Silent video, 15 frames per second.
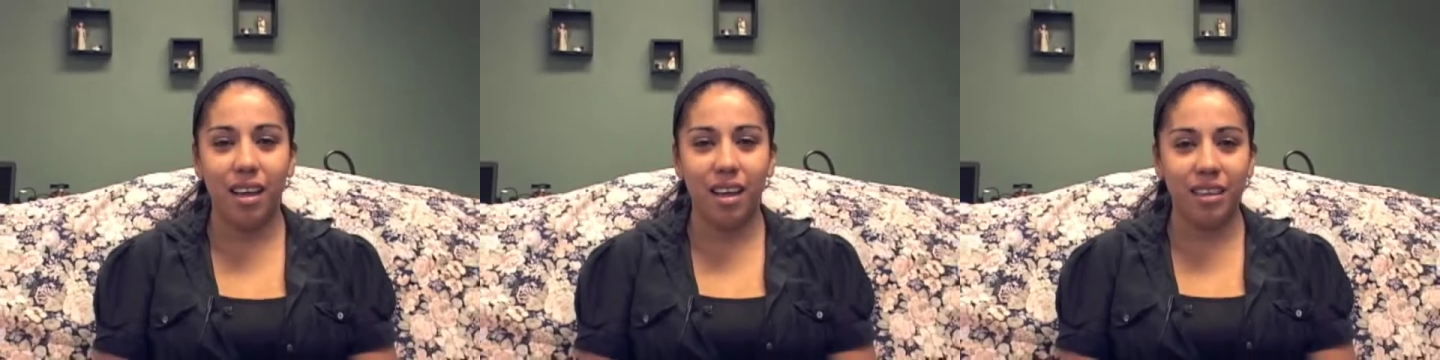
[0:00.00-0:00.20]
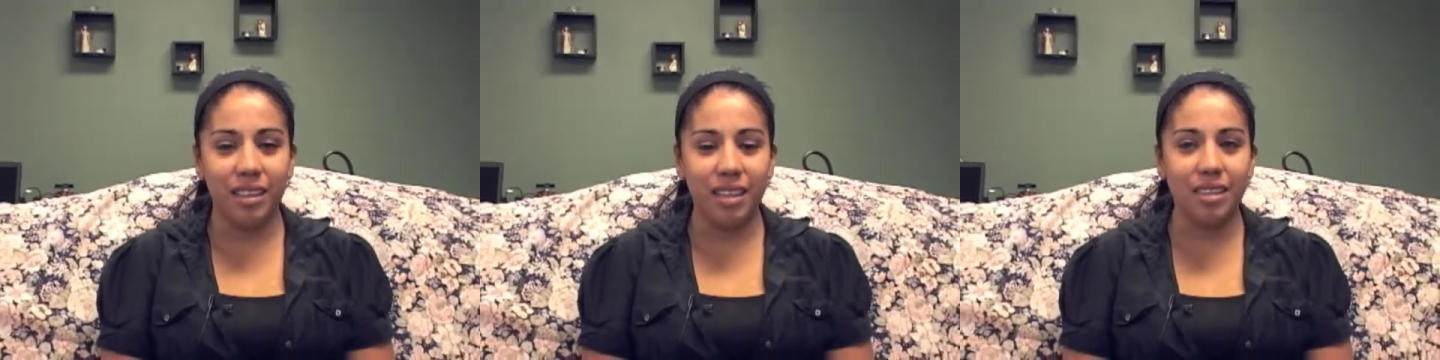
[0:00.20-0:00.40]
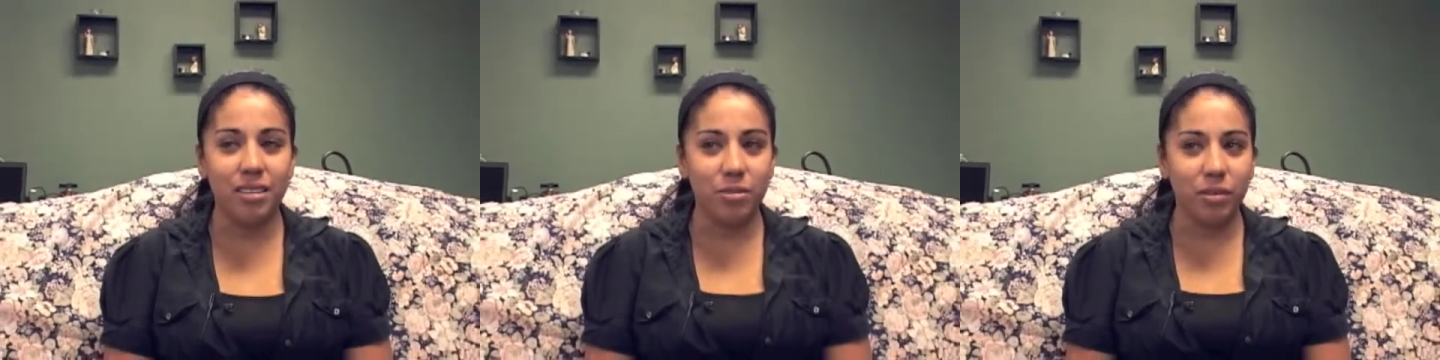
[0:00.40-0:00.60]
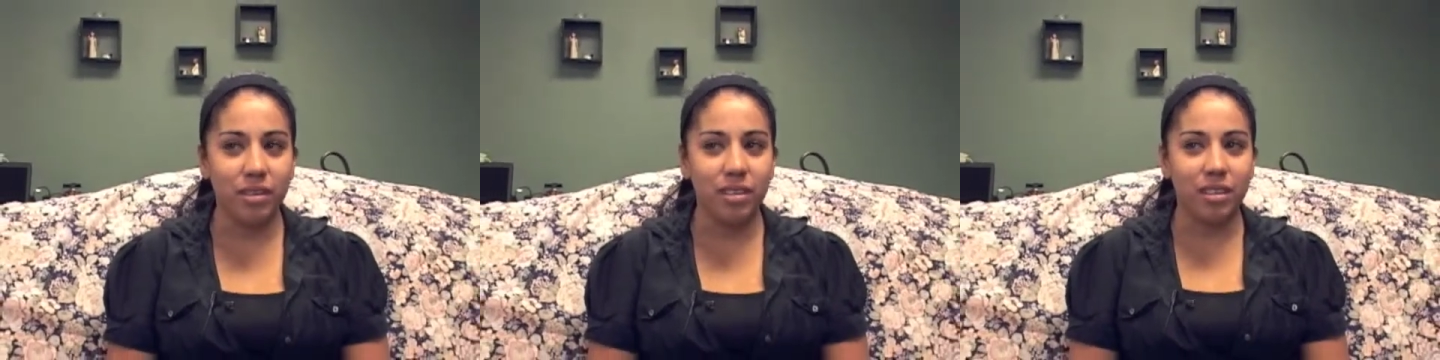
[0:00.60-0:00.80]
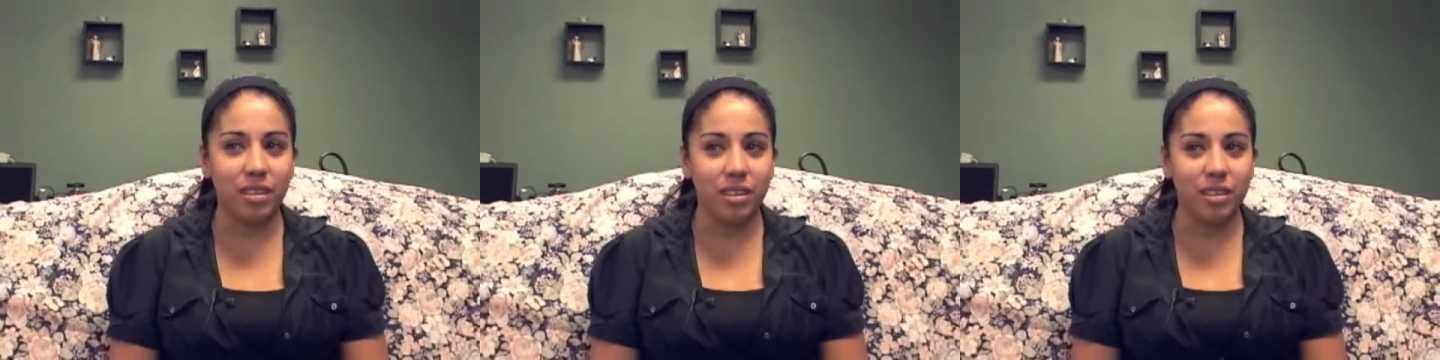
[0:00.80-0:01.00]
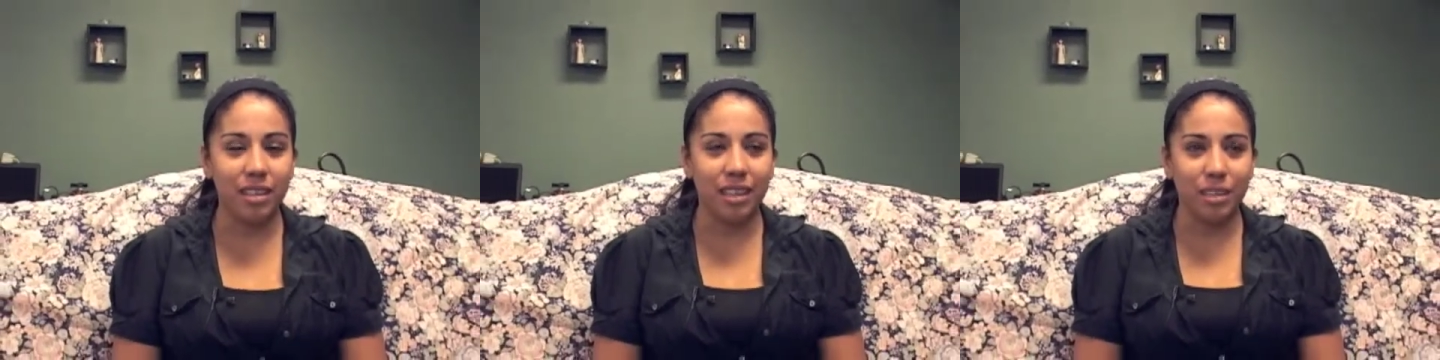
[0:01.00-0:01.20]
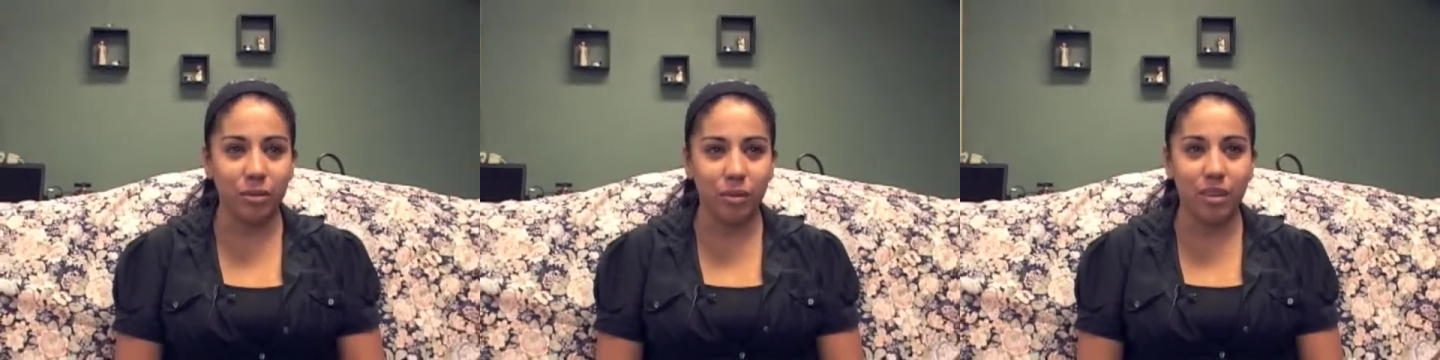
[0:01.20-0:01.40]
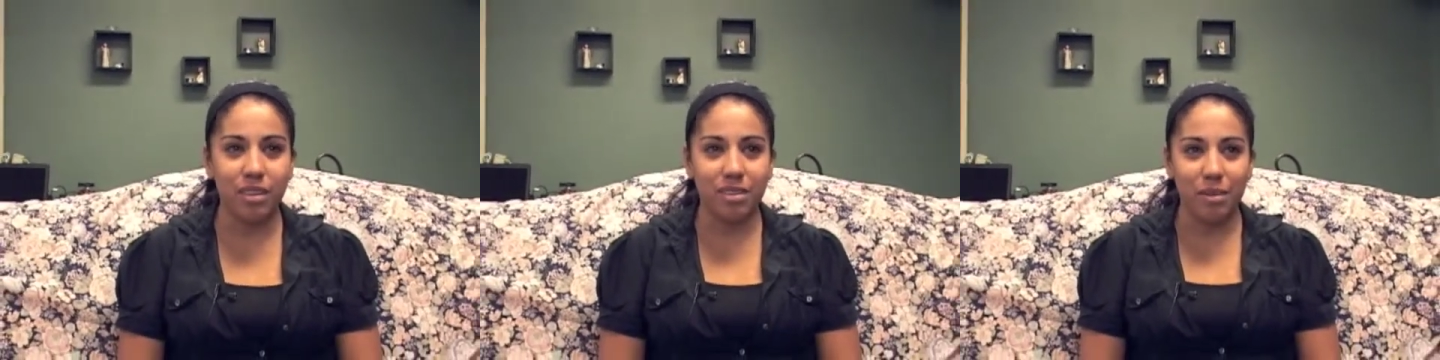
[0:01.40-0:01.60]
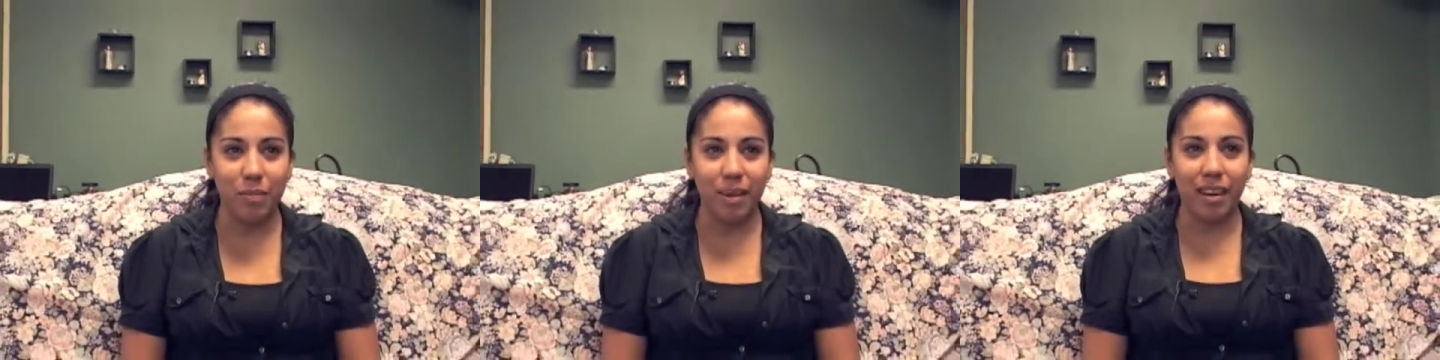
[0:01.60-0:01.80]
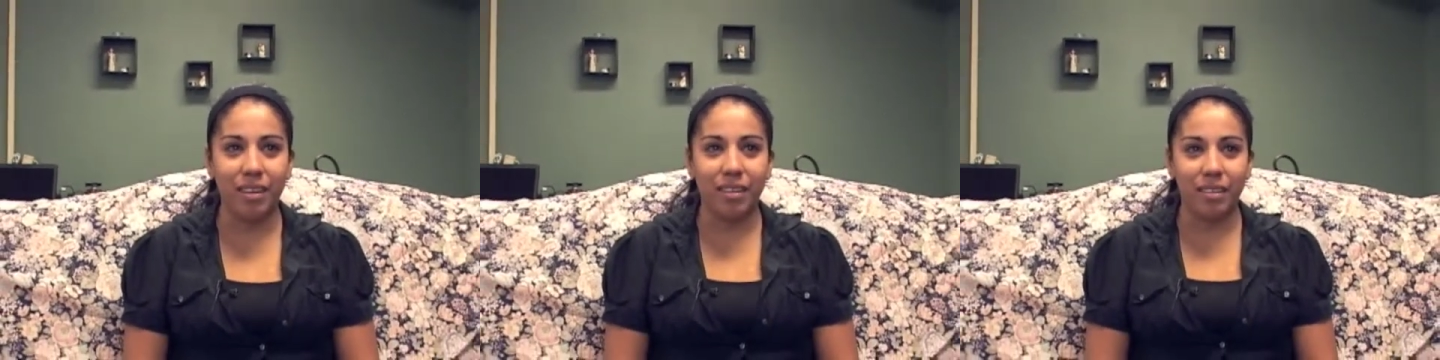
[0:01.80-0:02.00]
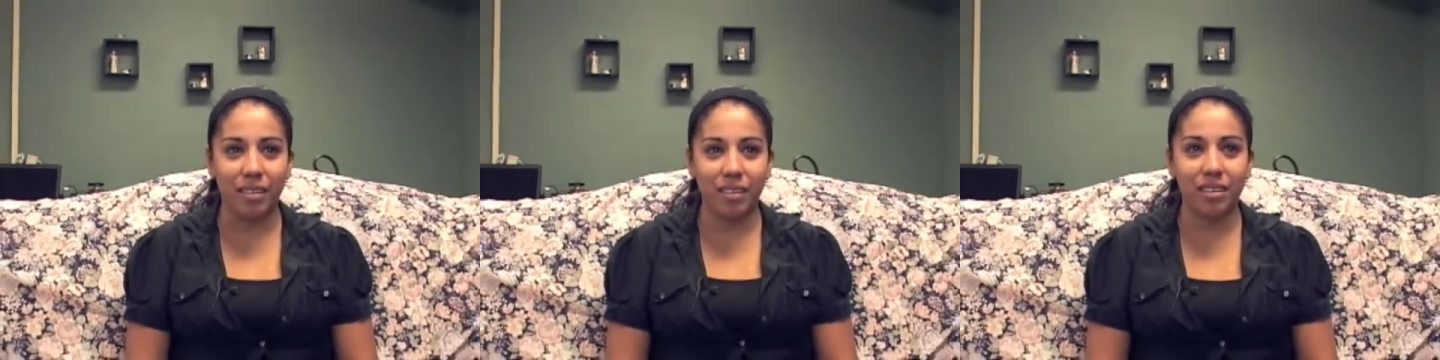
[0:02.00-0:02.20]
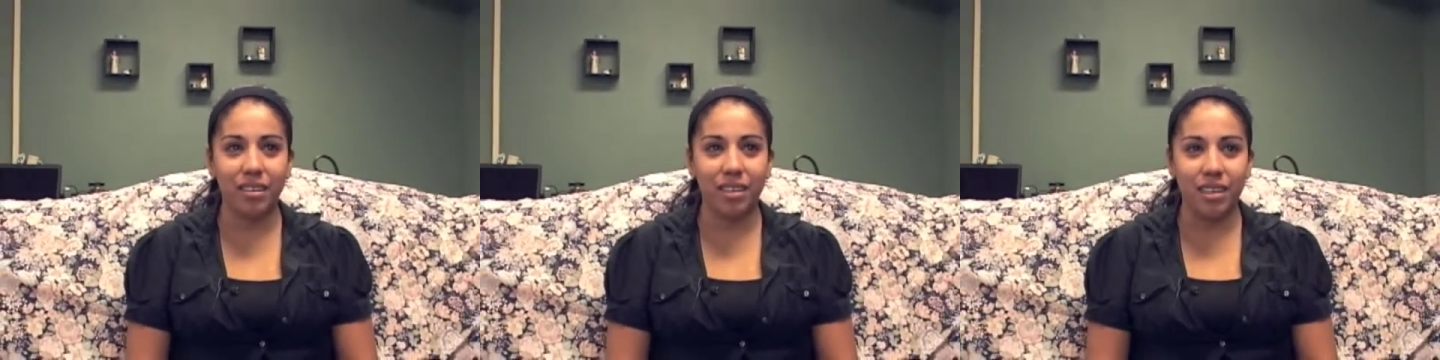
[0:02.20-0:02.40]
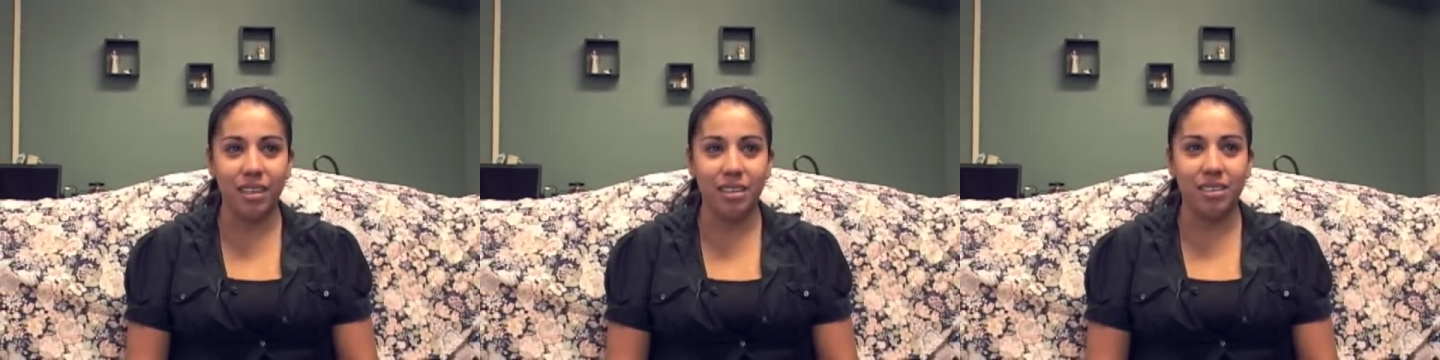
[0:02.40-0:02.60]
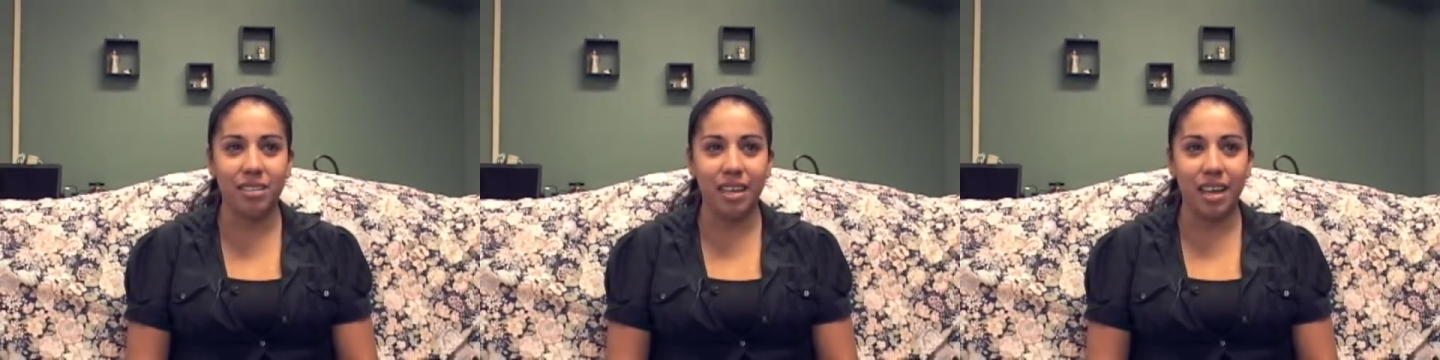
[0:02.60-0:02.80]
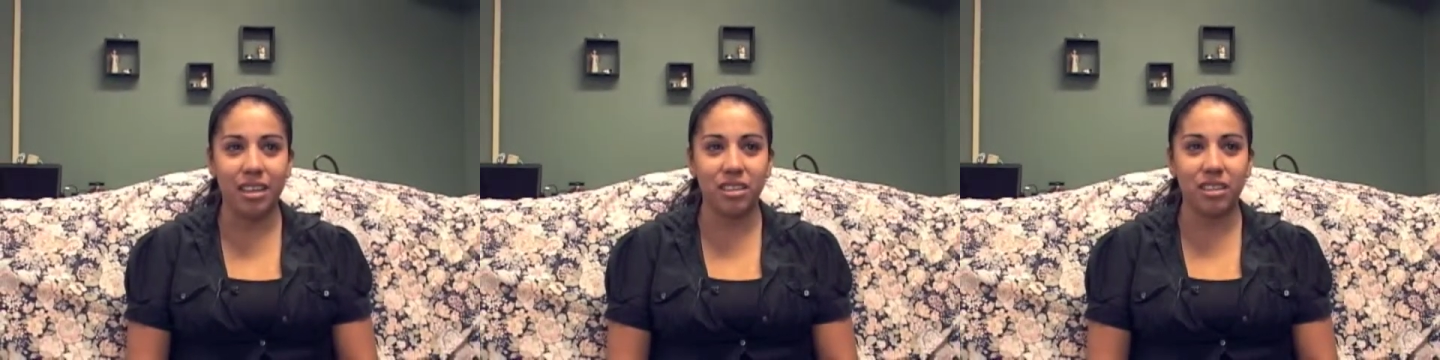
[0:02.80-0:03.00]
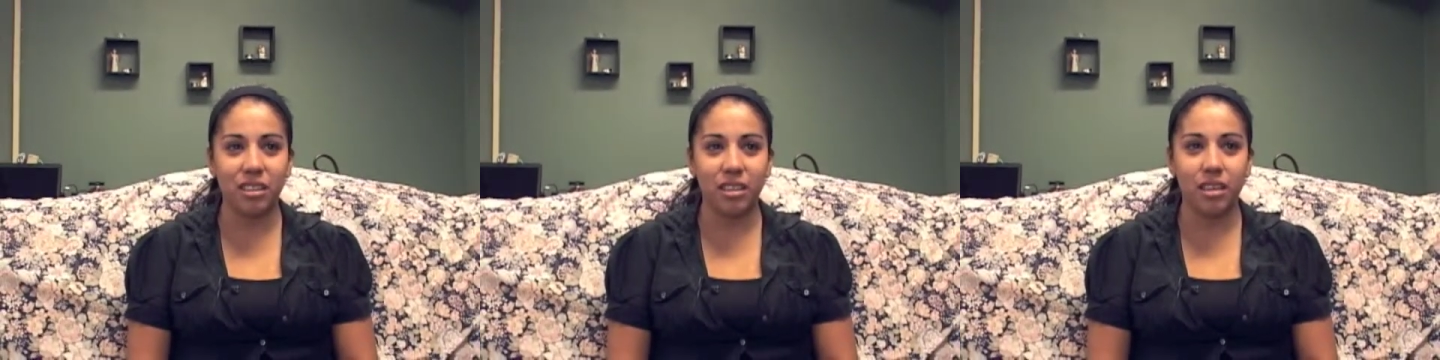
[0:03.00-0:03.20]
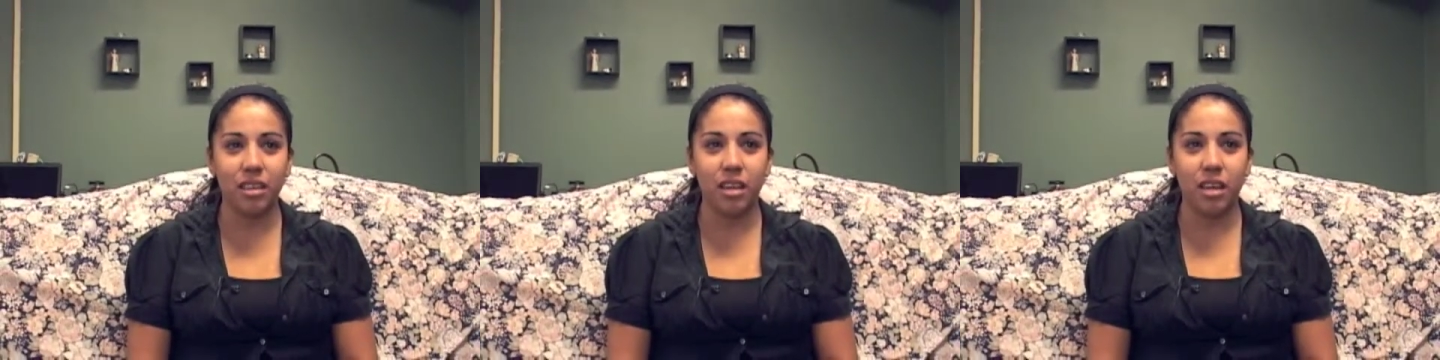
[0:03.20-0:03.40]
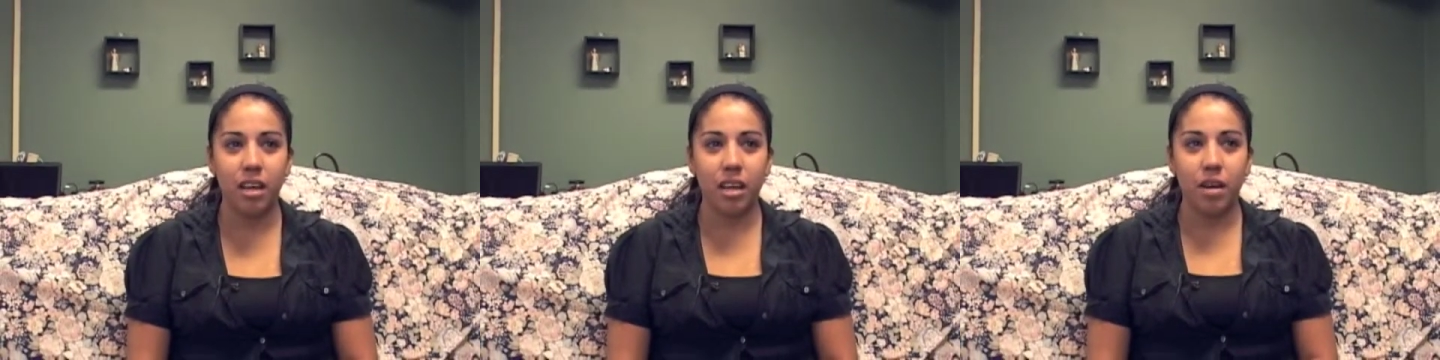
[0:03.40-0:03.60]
and that's what it's about, is actually